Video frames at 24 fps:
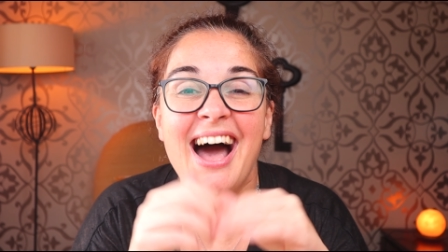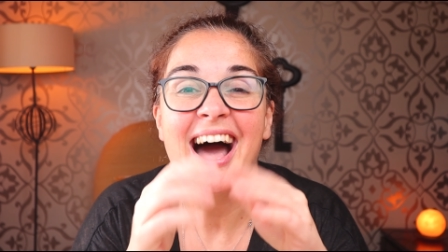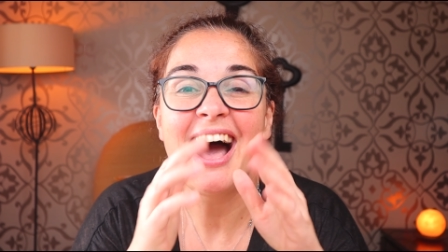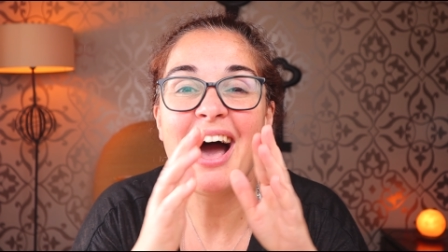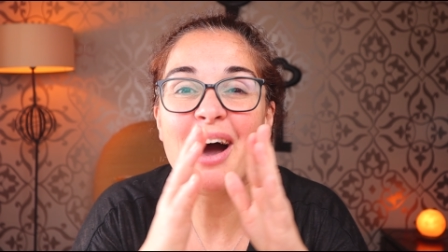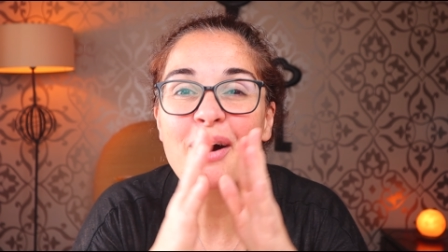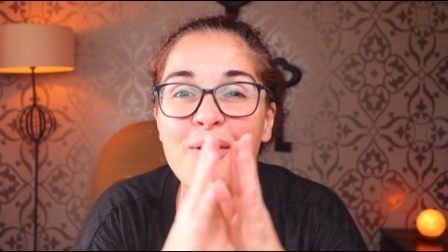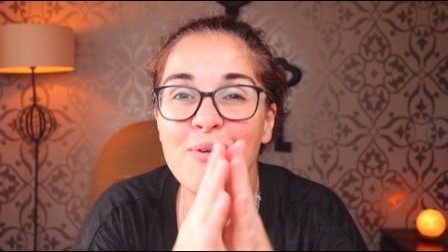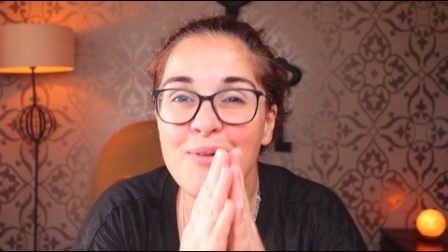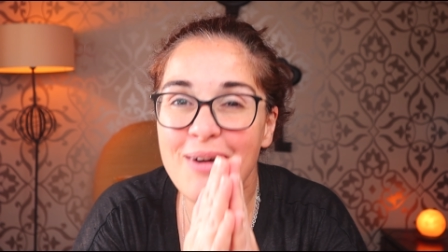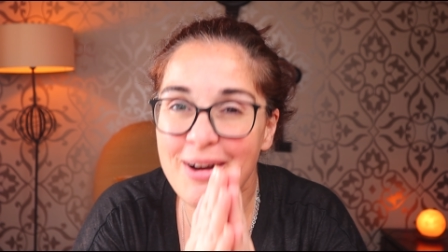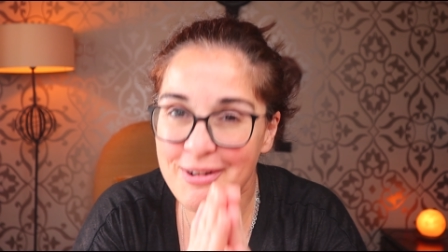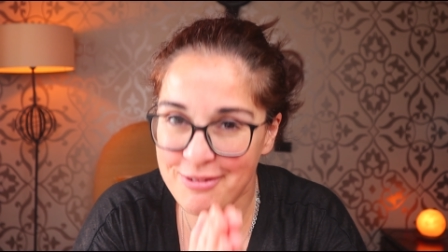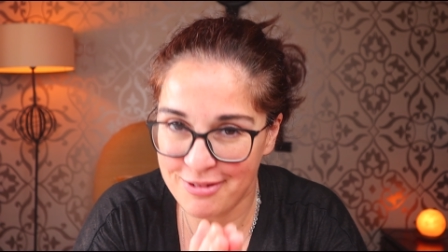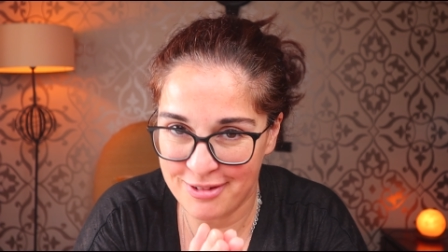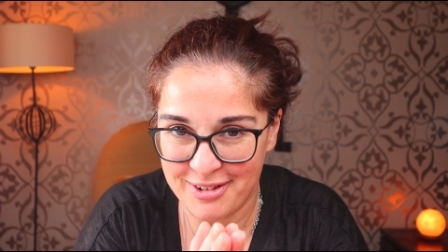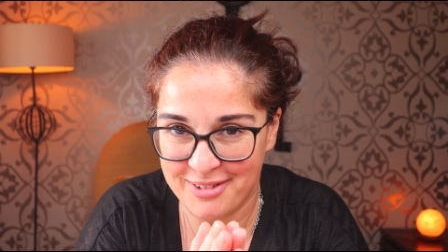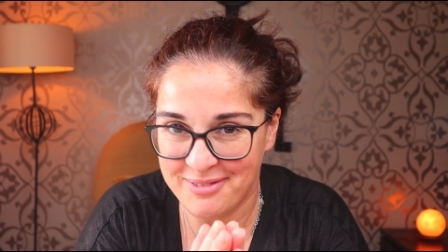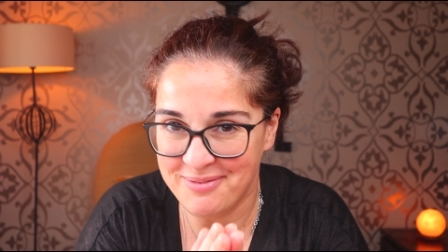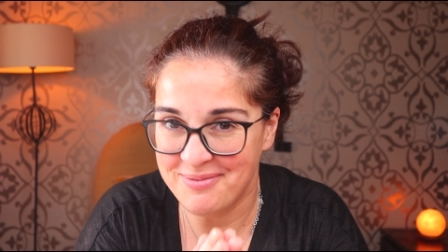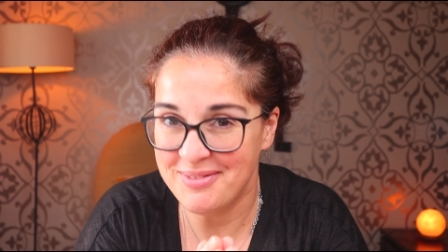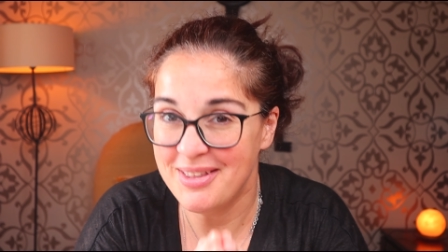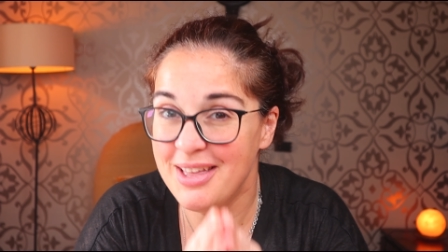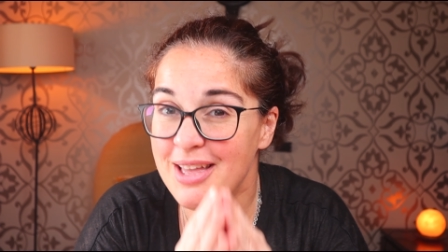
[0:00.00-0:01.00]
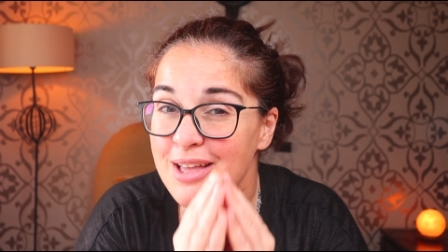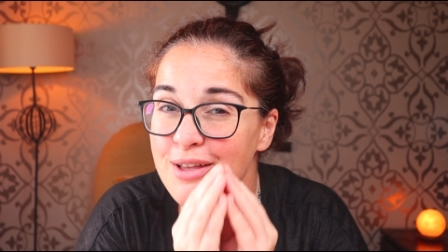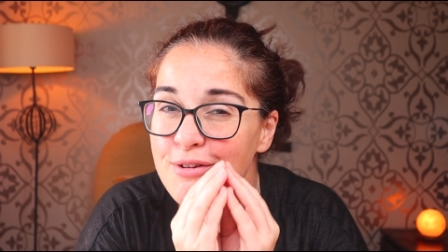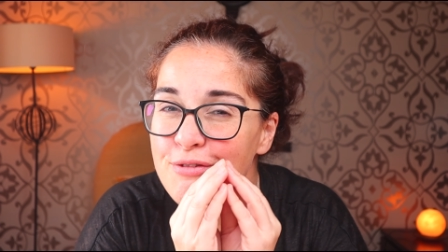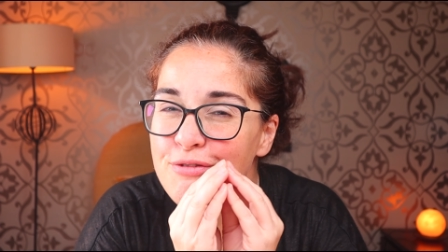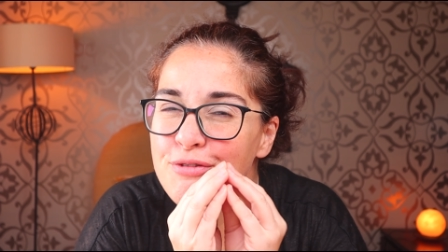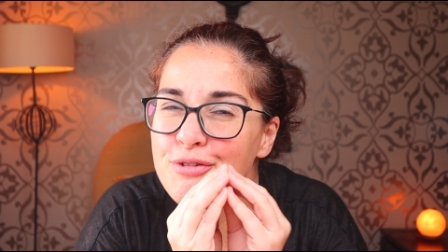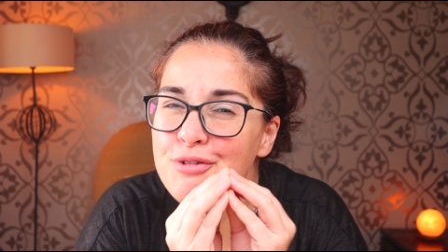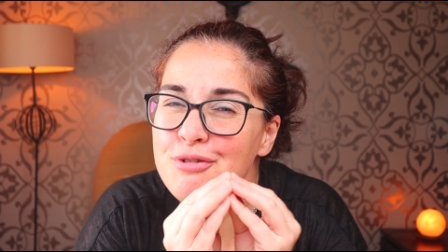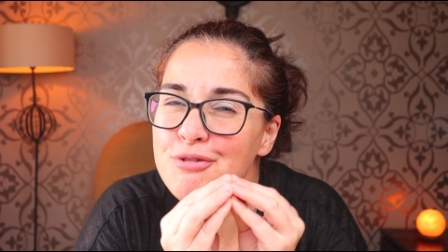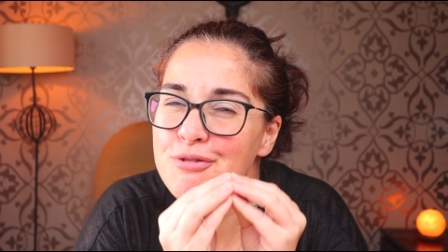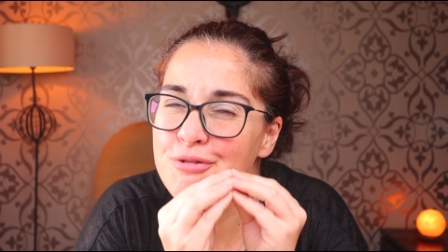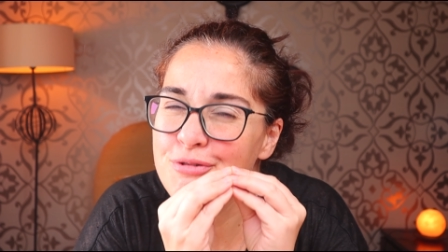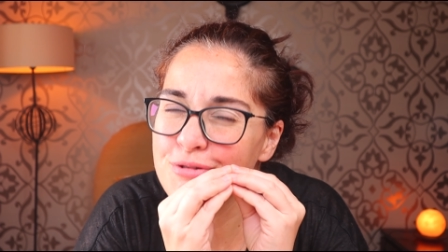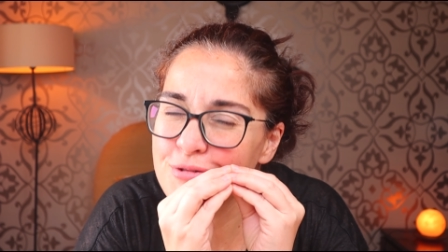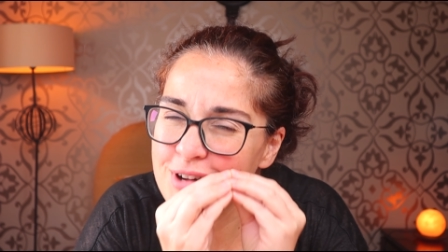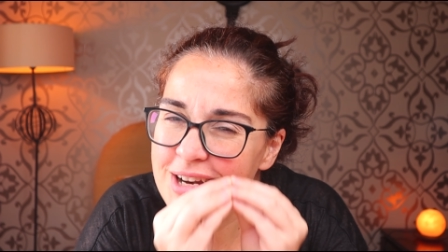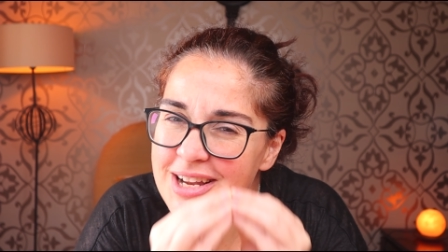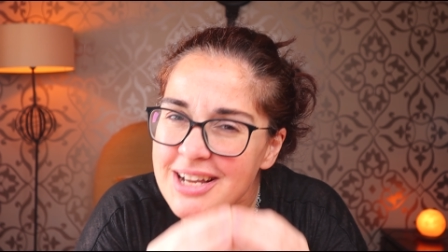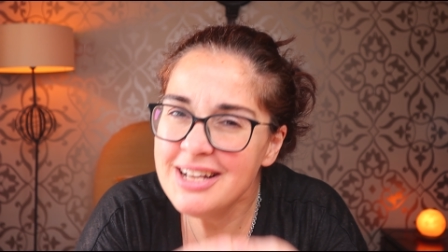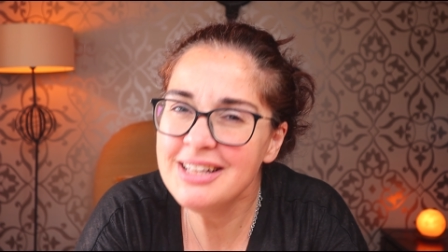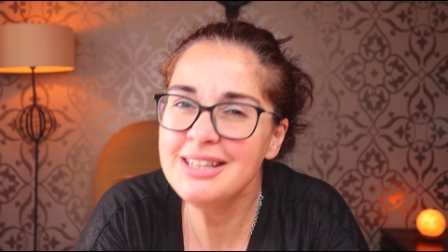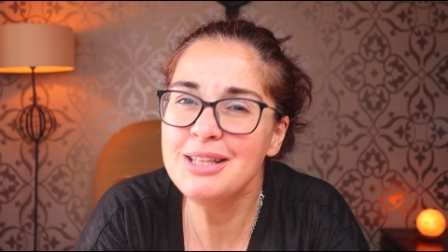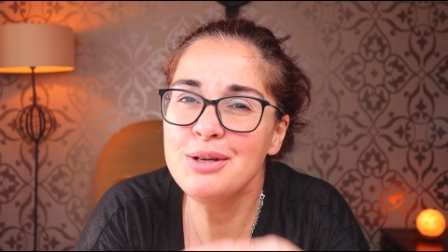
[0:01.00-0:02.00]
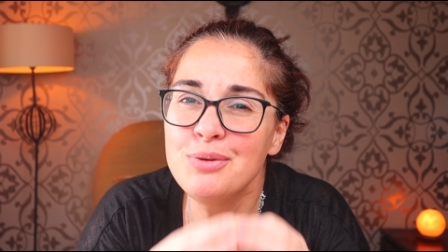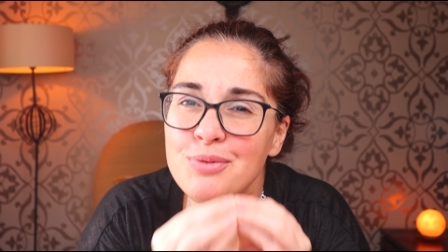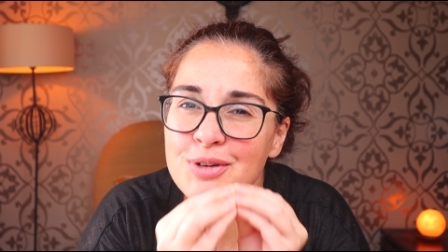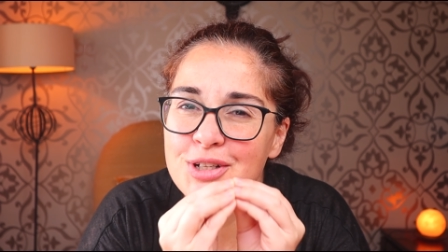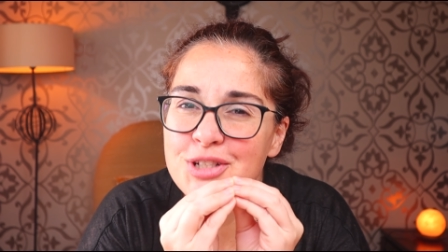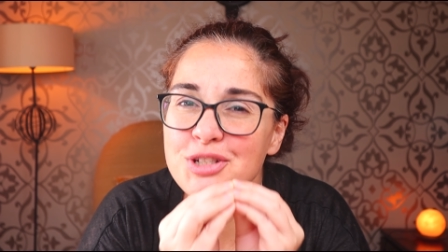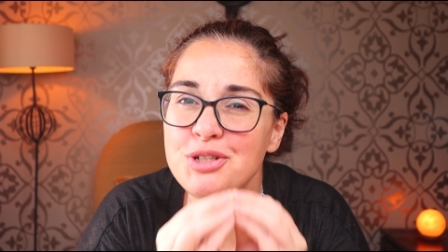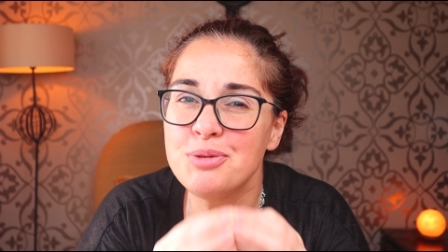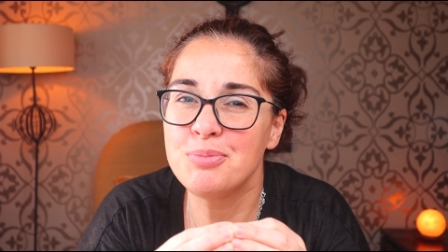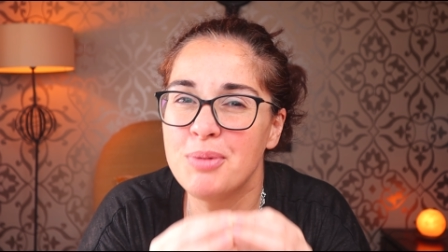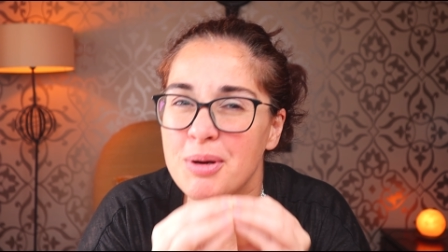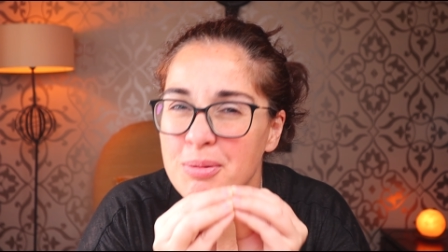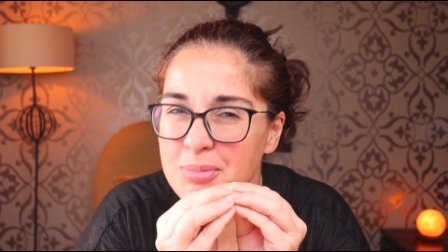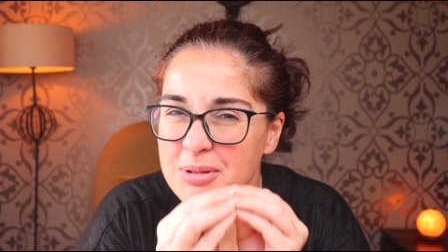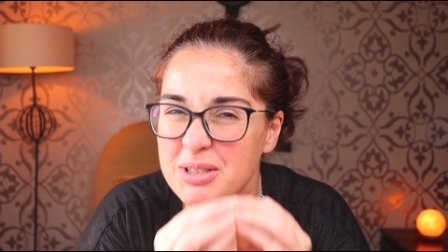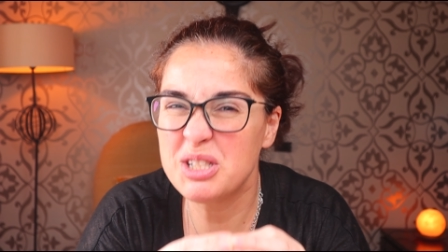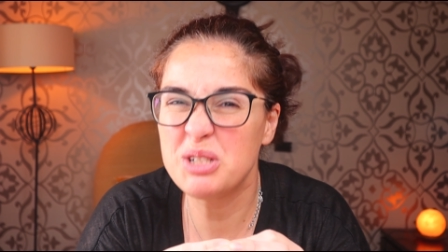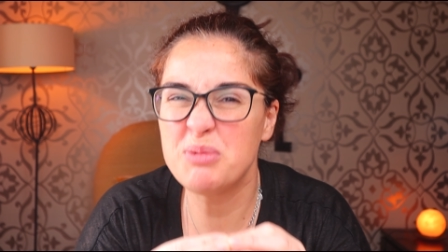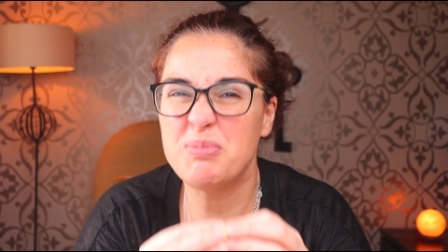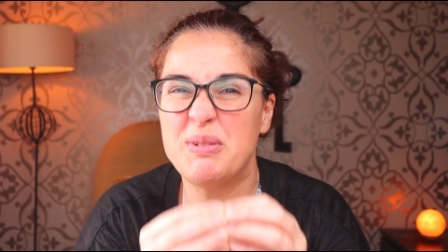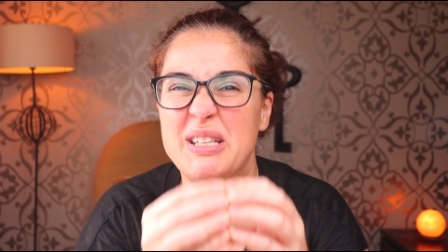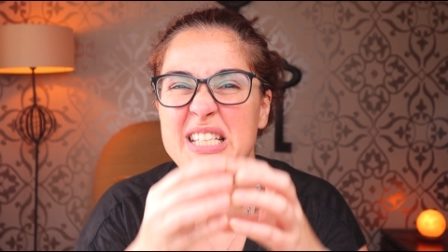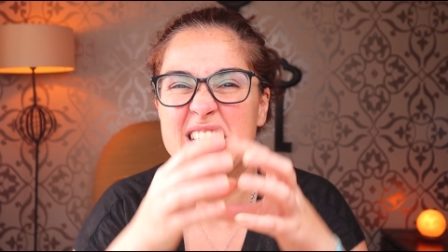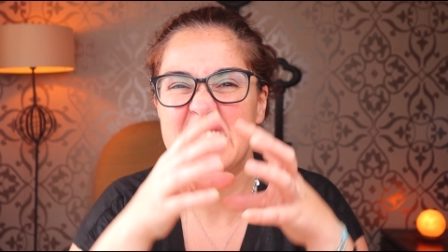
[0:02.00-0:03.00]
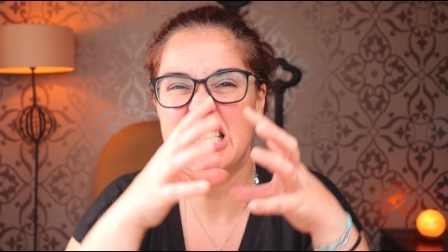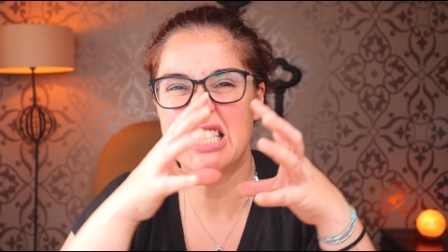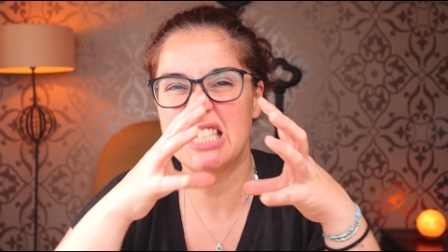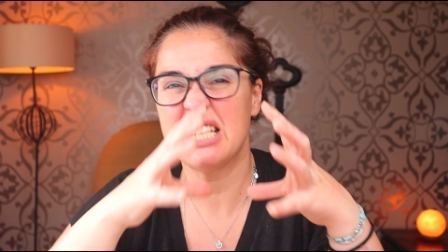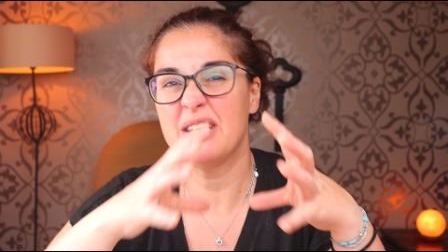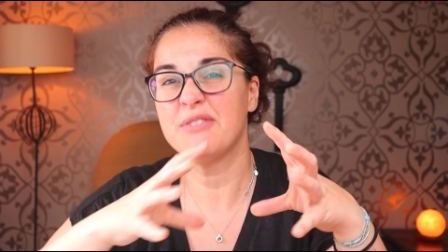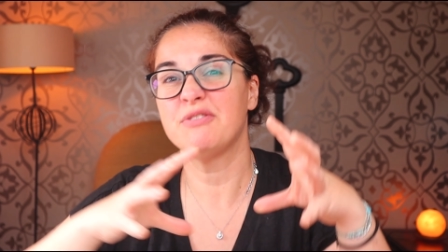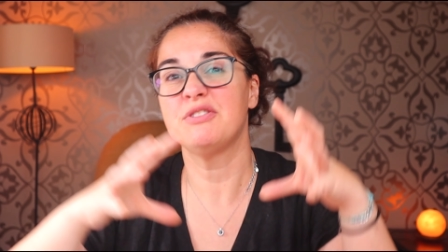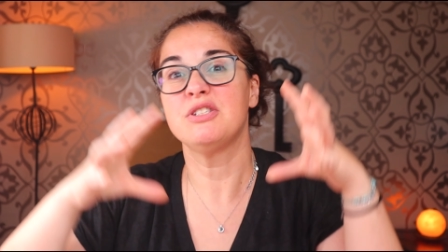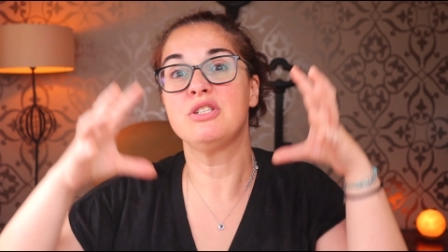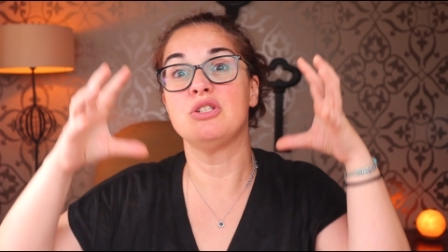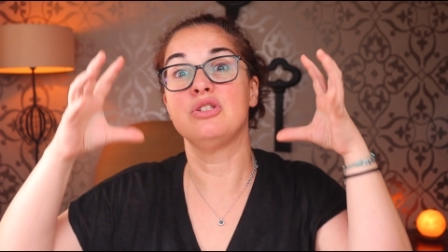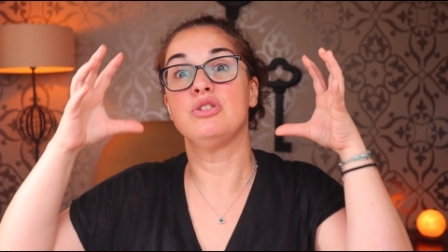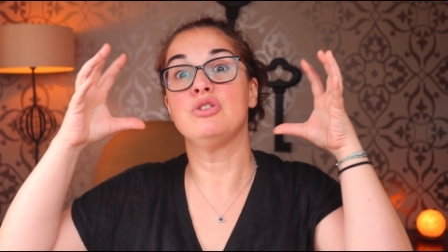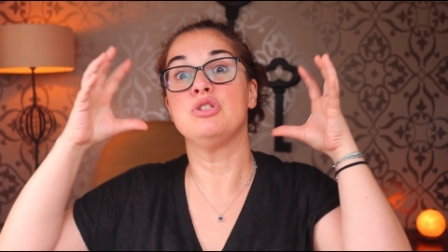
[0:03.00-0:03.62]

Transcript: However, if you really want your bubbles to be stuffed